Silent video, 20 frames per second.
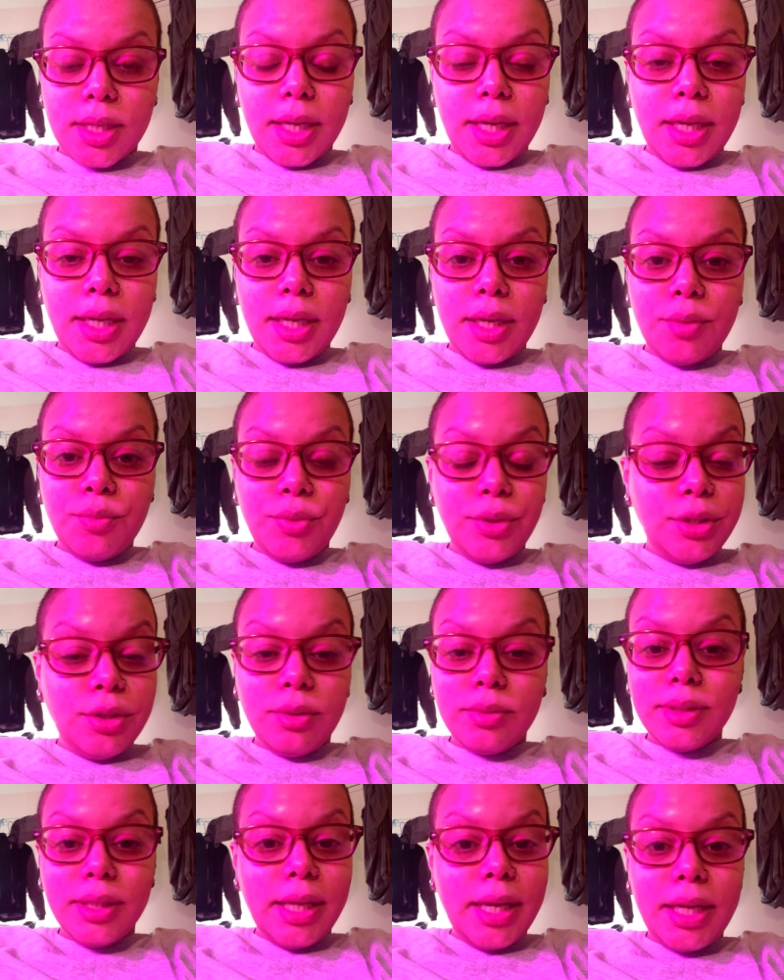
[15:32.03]
And we
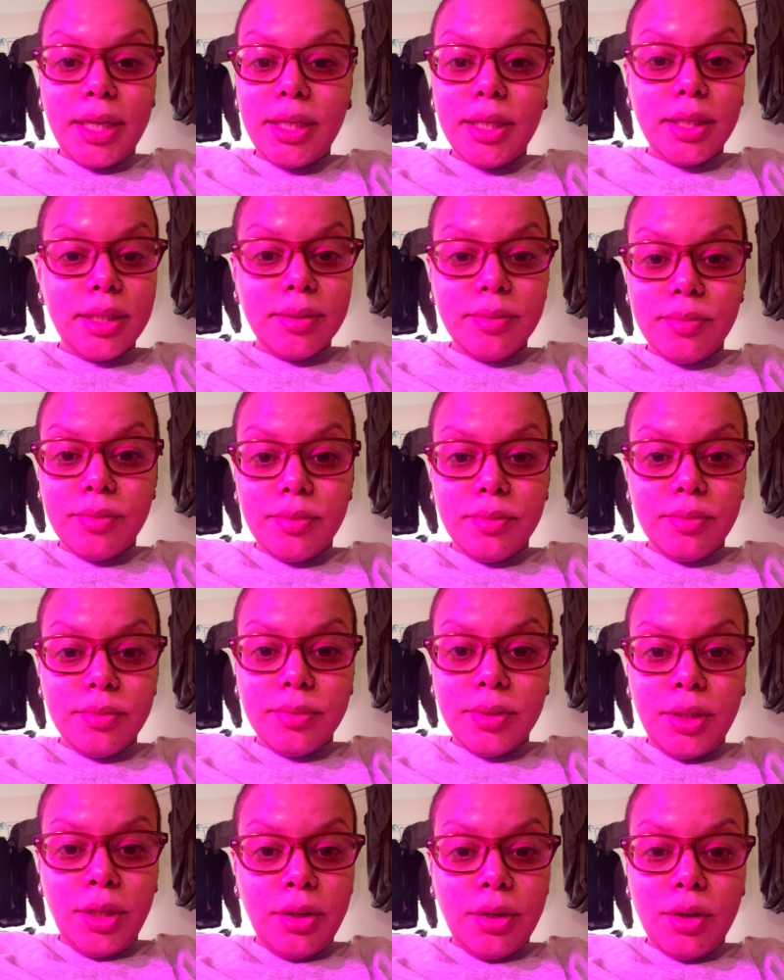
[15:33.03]
don't let it,
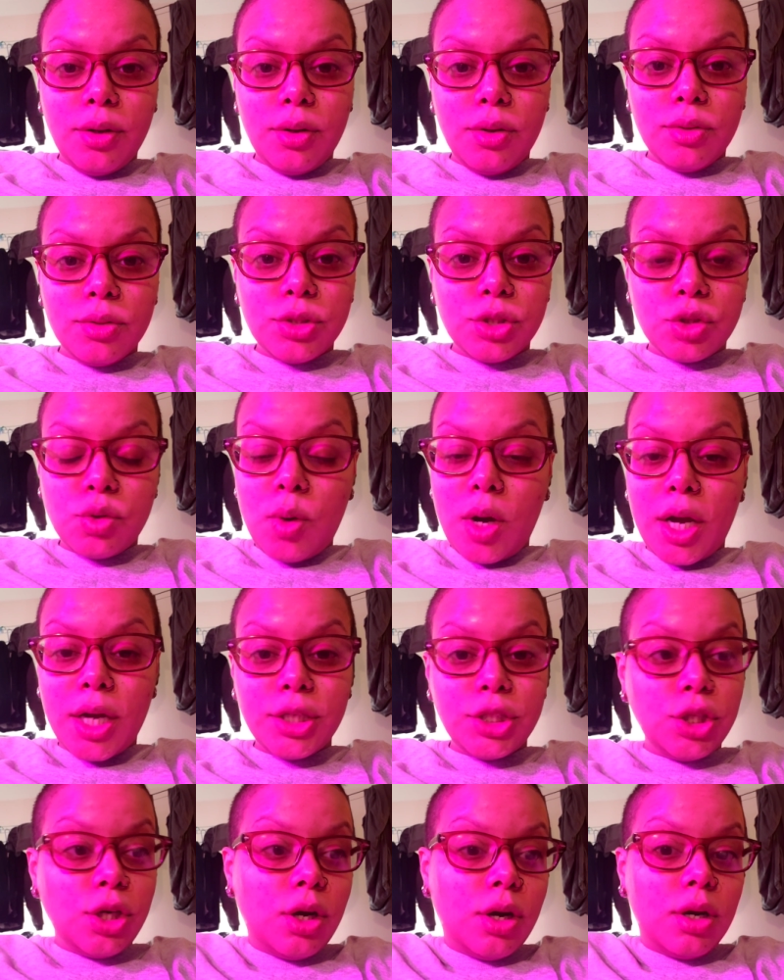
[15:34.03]

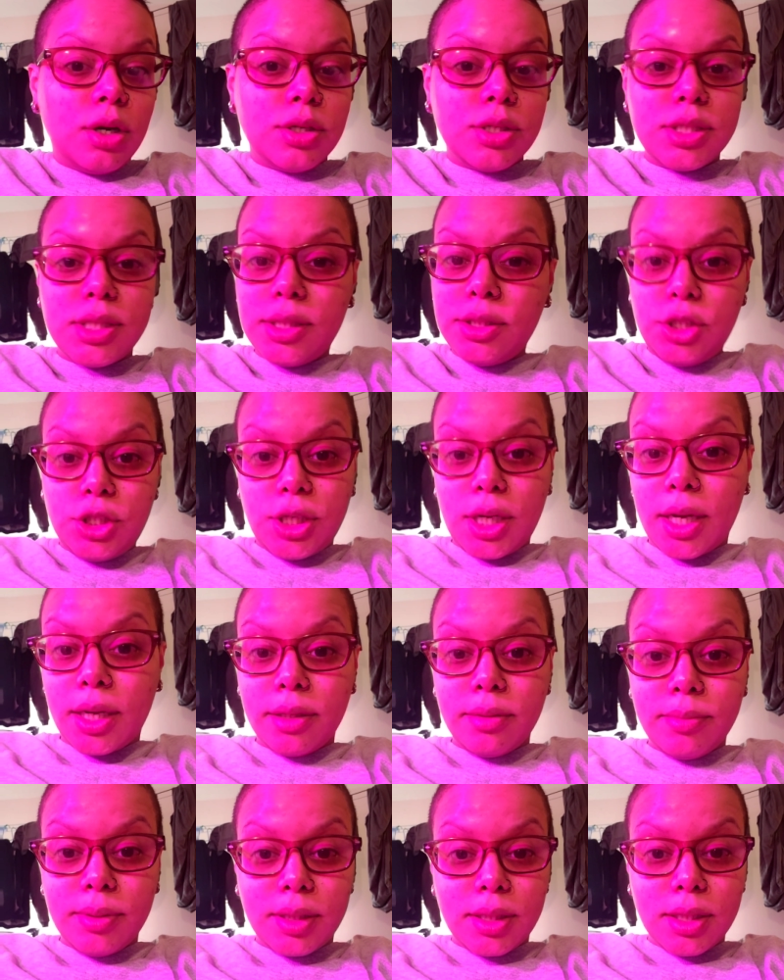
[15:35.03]
squash our
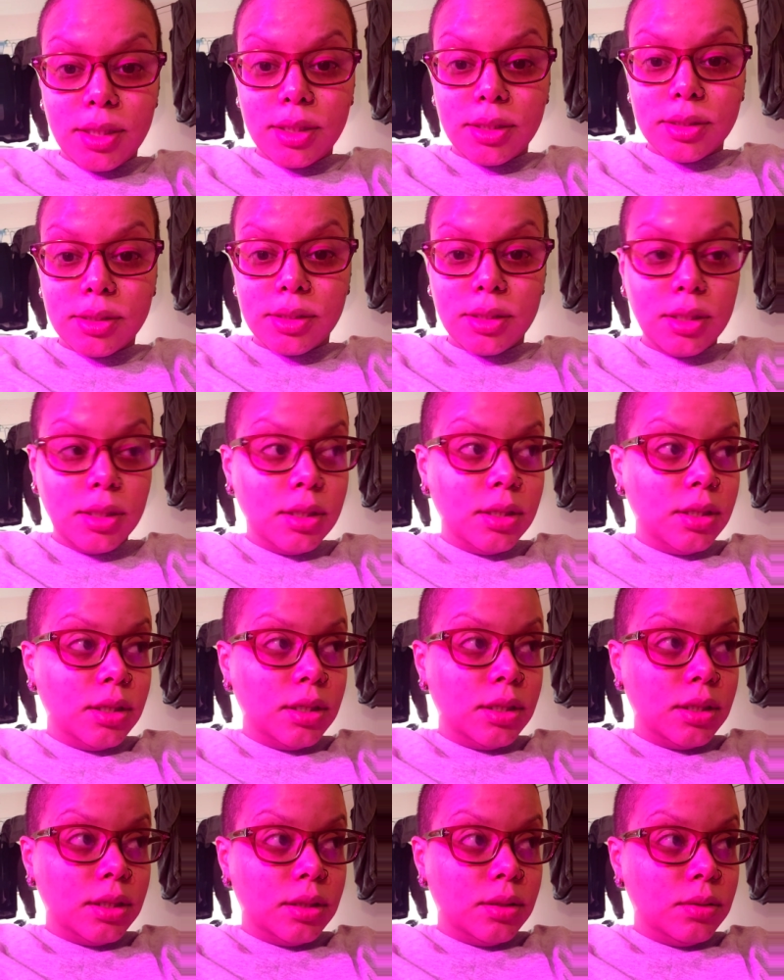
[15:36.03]
sunshine, because
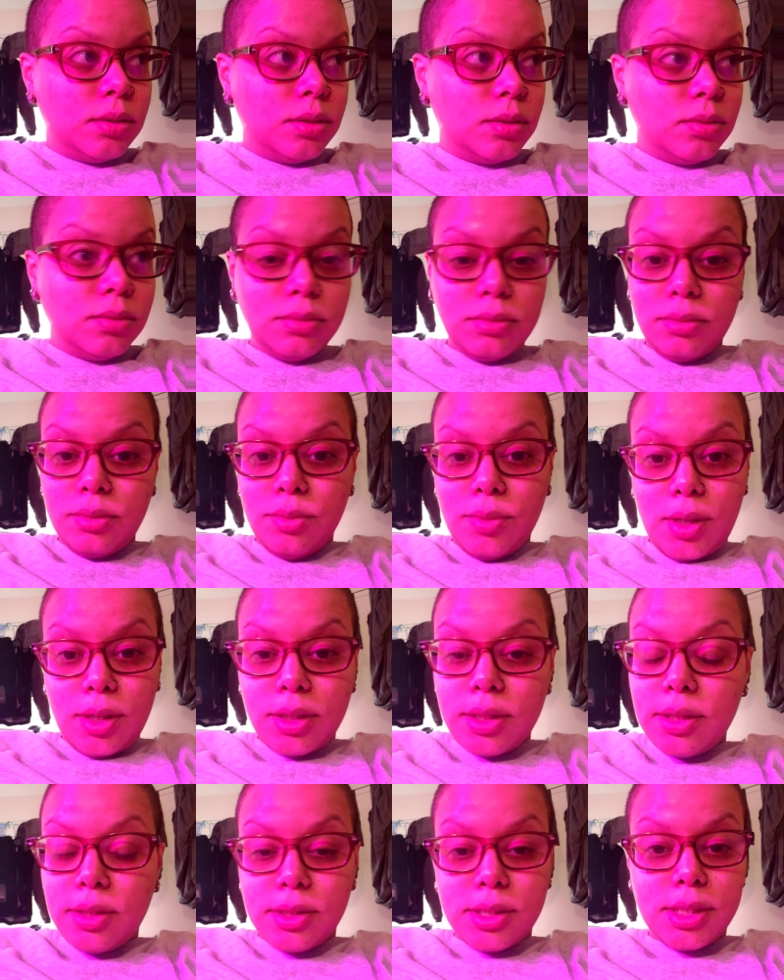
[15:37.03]
we're
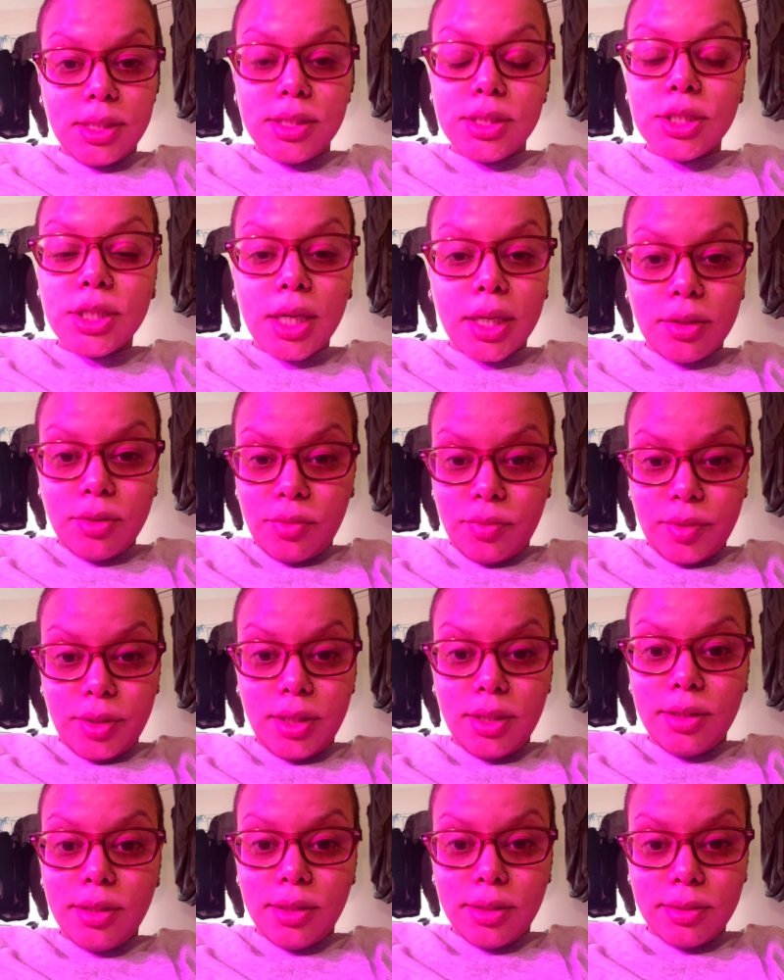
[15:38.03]
walking on sunshine over
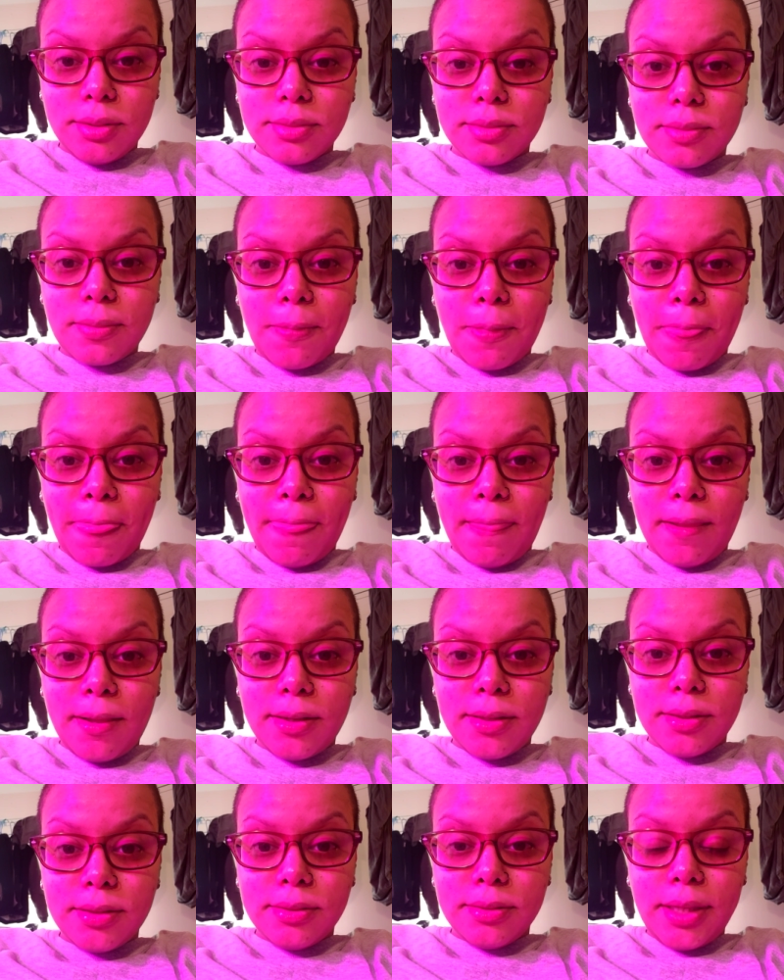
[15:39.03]
here.
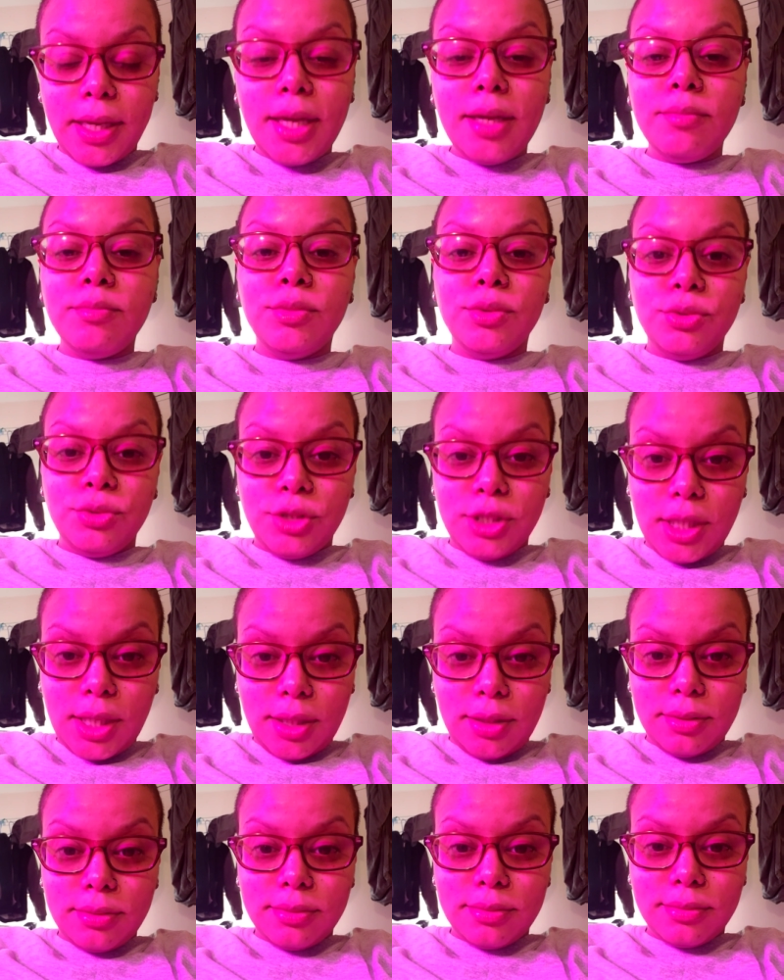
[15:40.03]
And
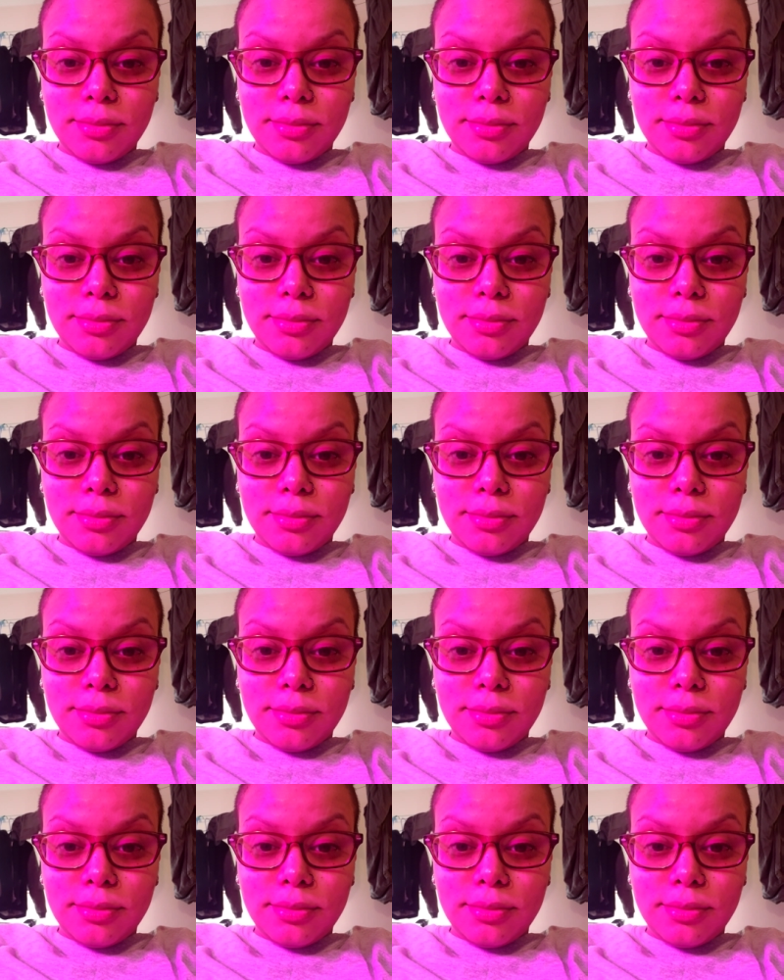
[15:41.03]
moonshine.